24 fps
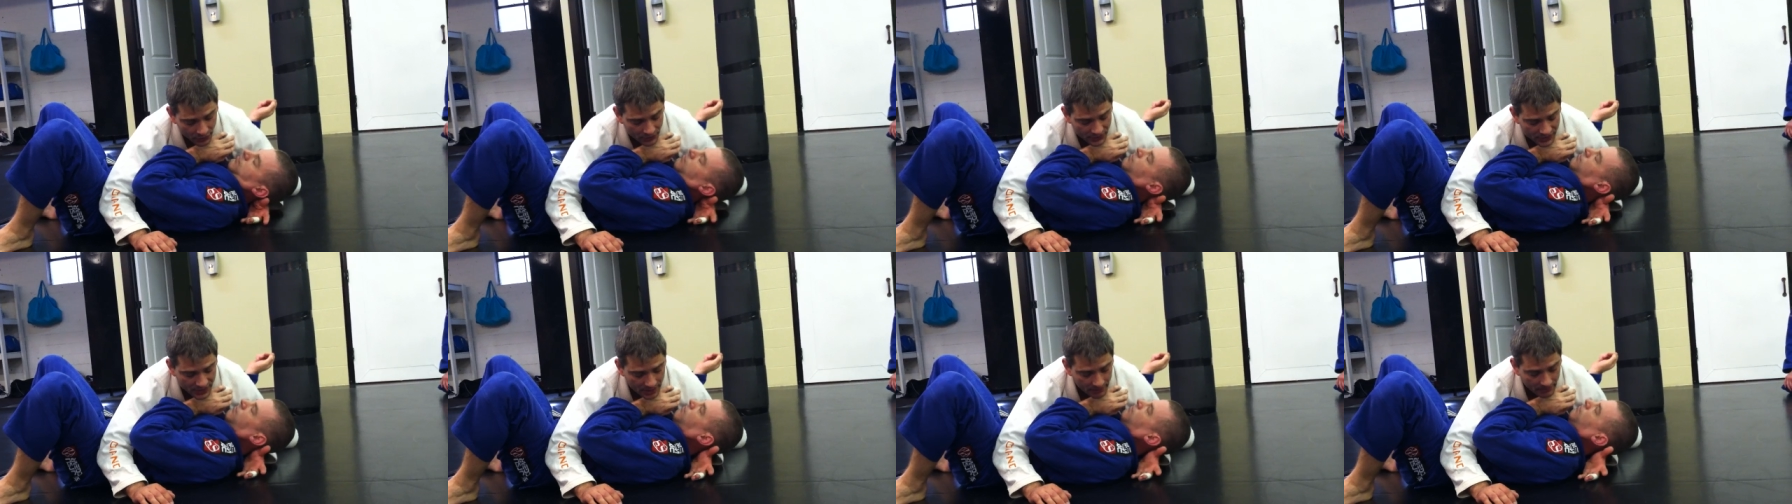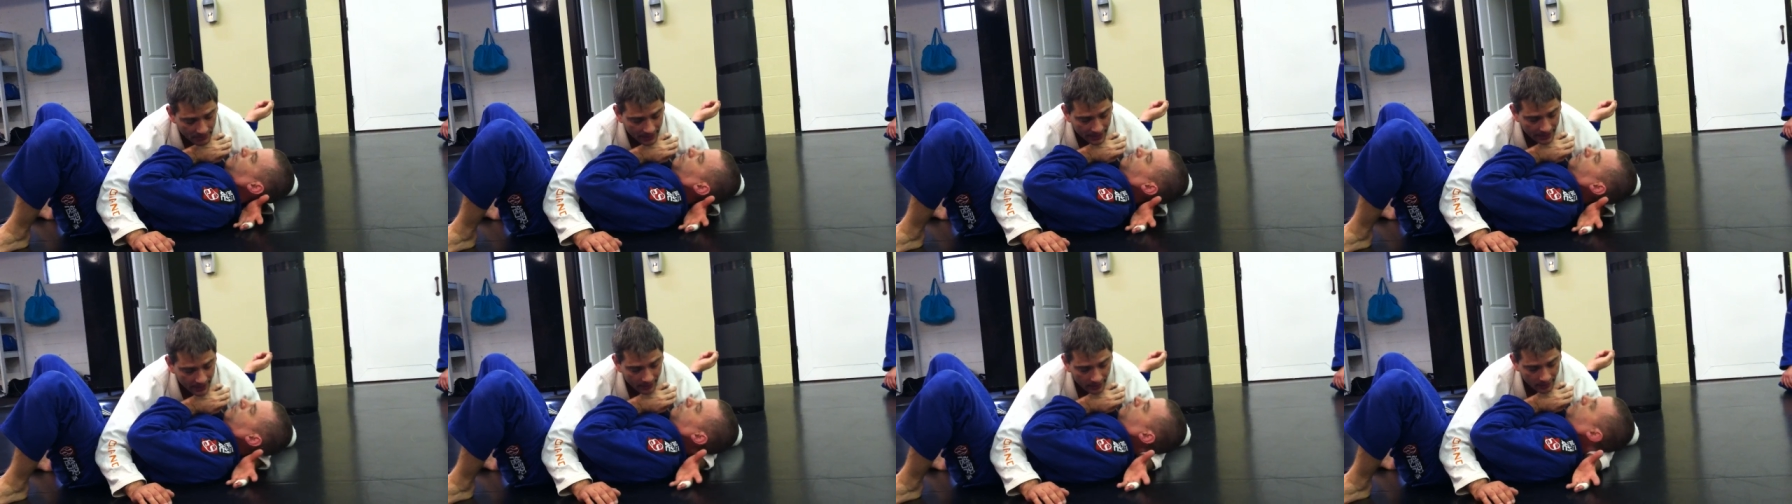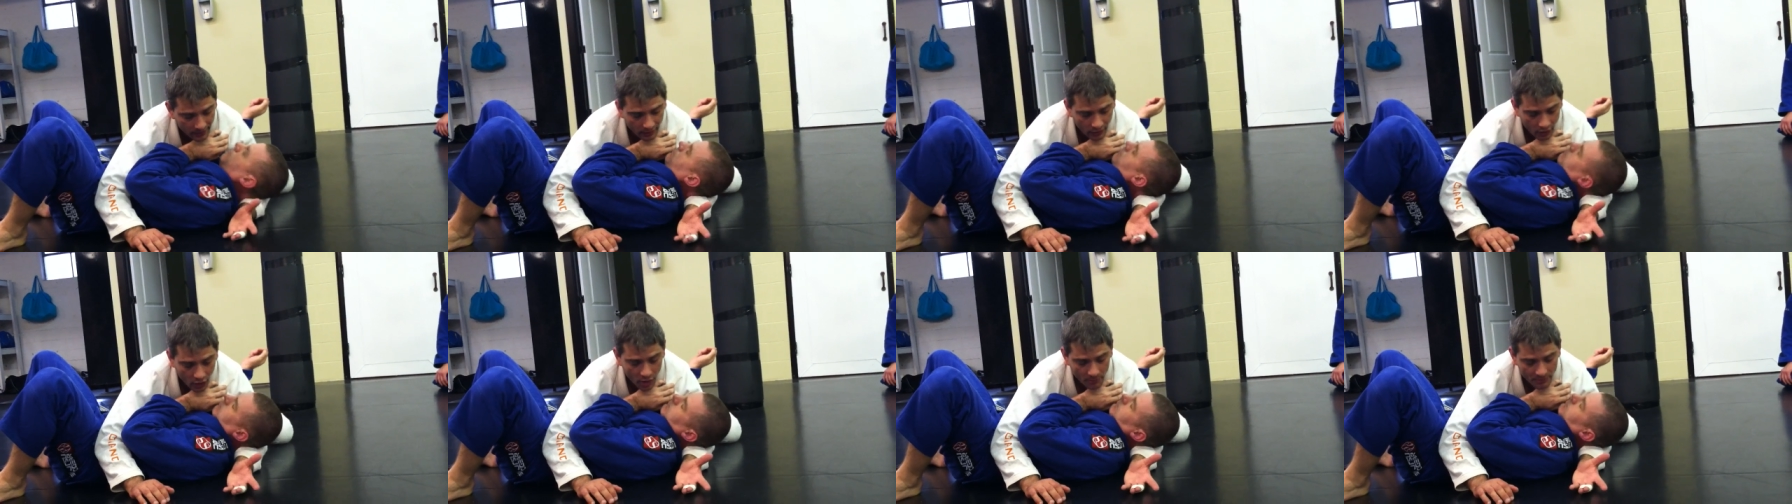is get my
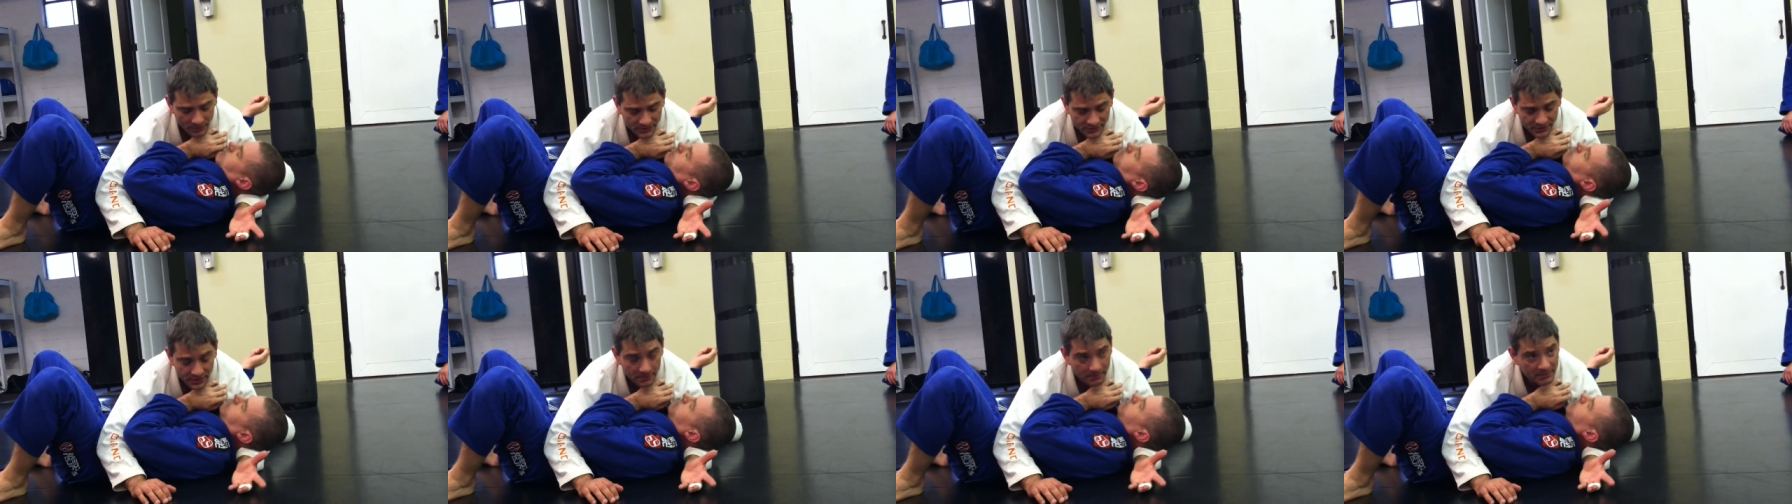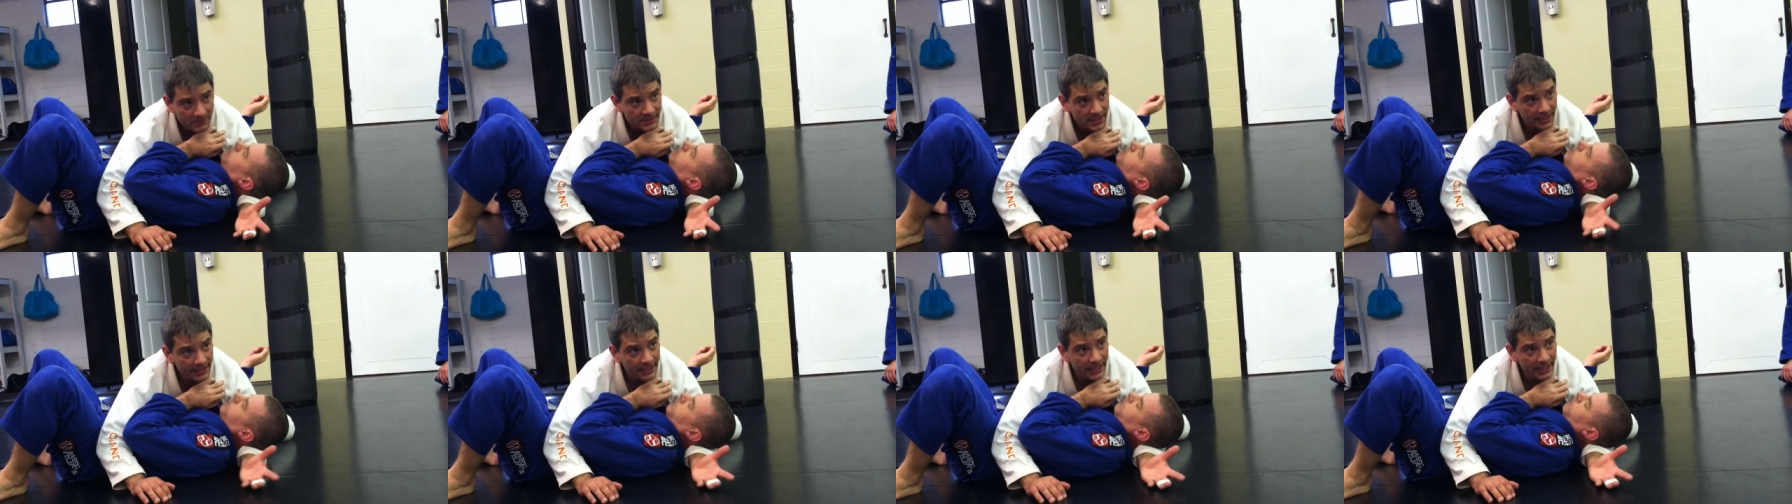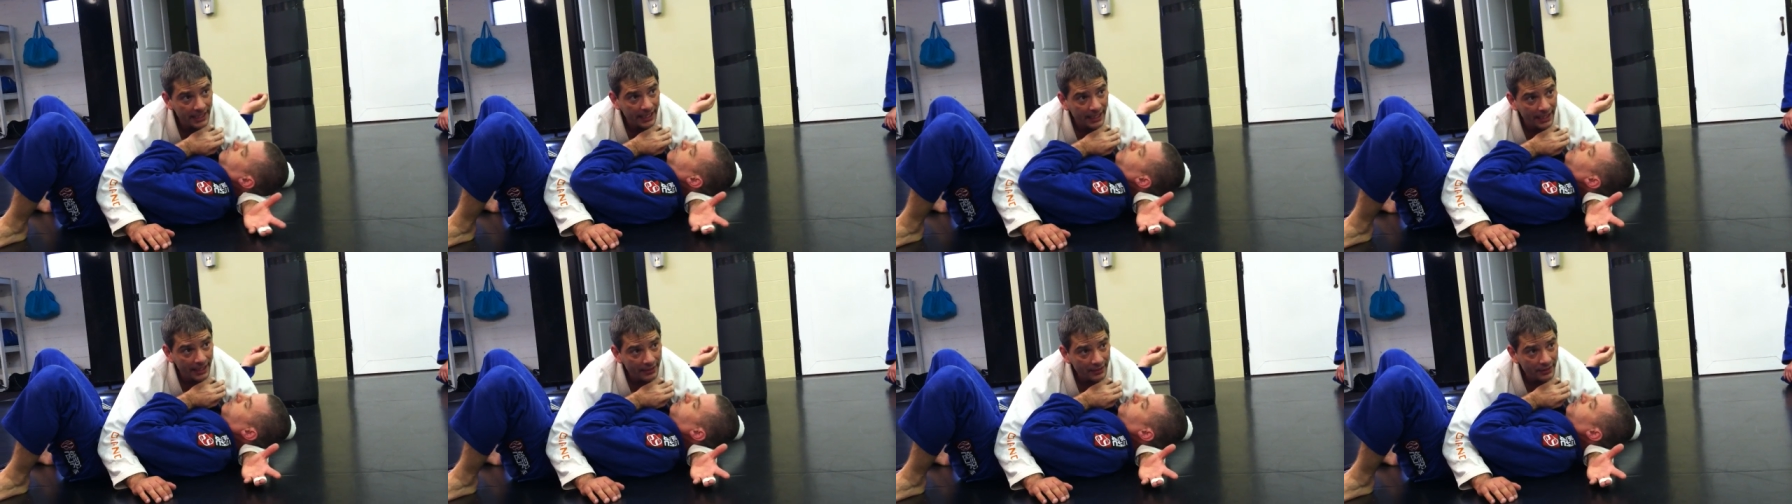arm as deep as I
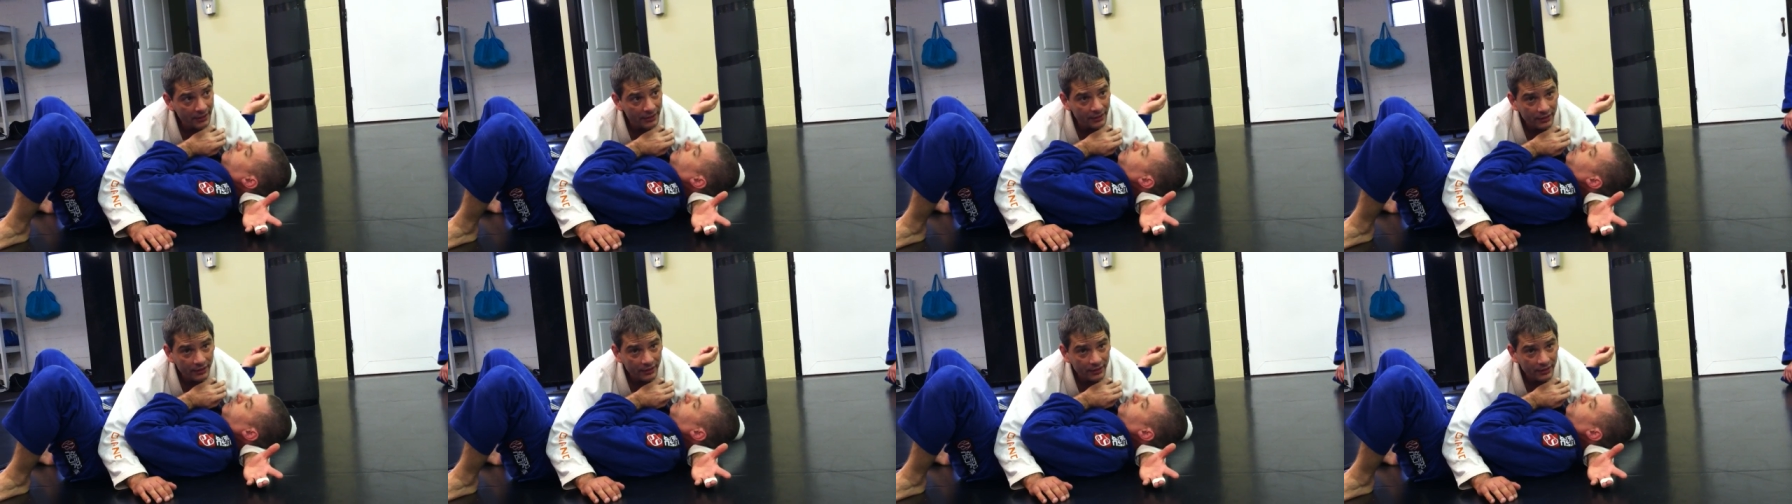can.